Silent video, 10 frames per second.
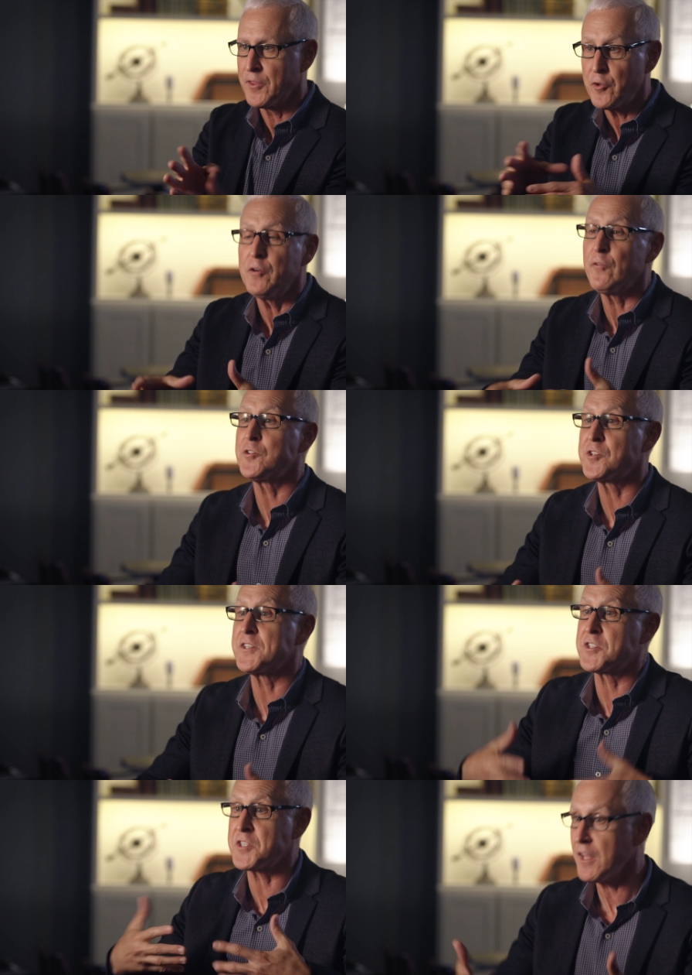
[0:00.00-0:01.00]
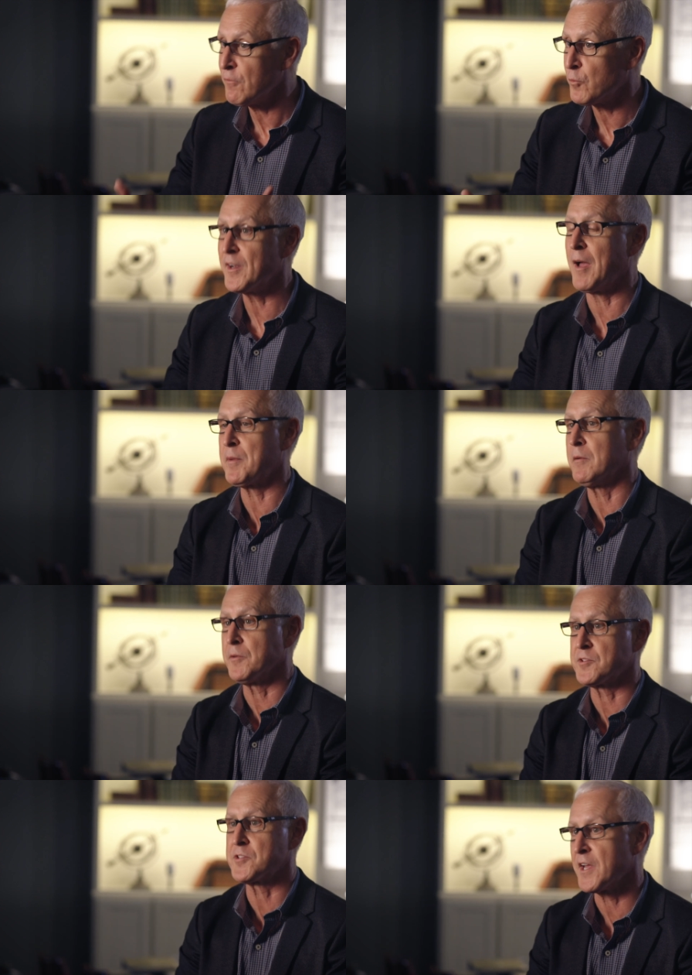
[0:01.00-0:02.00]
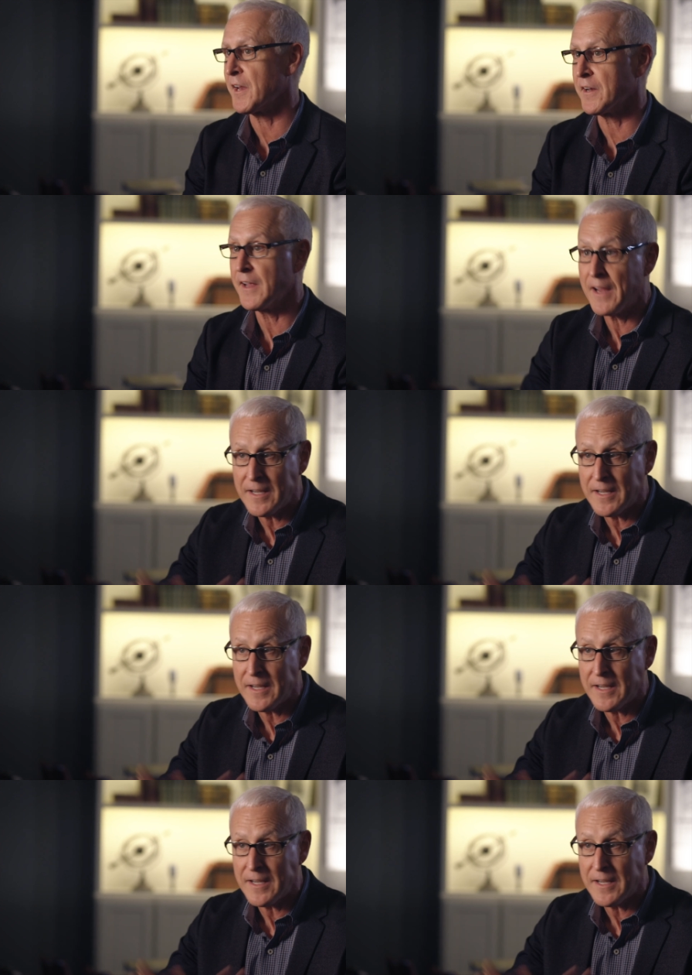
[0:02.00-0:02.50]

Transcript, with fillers: The universe itself would not be able to sustain